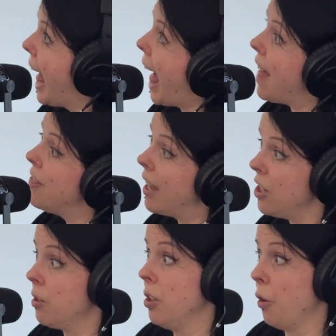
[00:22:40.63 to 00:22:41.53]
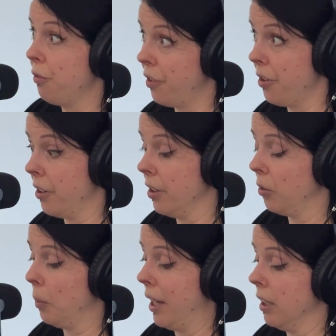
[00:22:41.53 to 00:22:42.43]
and then you can go further as
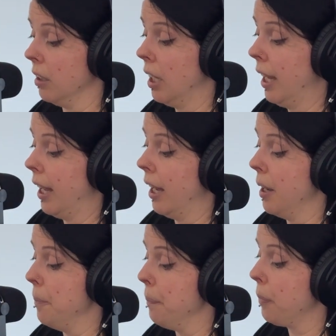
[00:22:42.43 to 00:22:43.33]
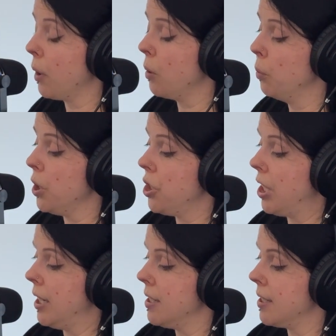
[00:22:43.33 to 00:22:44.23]
well,
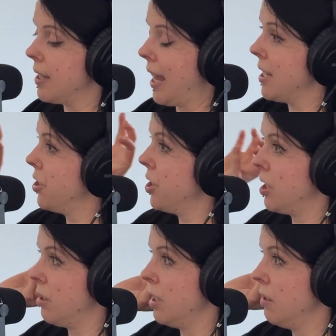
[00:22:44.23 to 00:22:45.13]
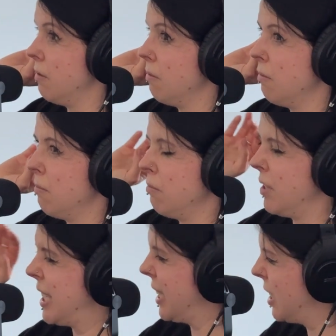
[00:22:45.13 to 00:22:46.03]
that's just
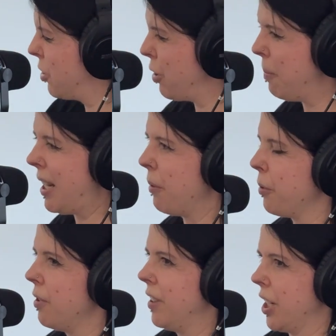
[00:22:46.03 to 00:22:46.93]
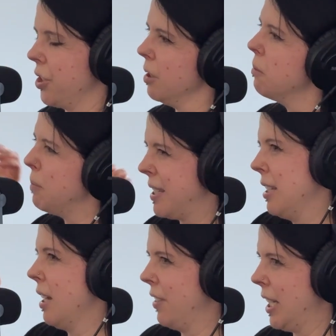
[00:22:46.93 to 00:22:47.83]
stripping out the reflection, but
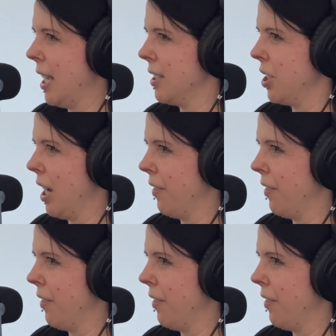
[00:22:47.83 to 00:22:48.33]
still having it as a Java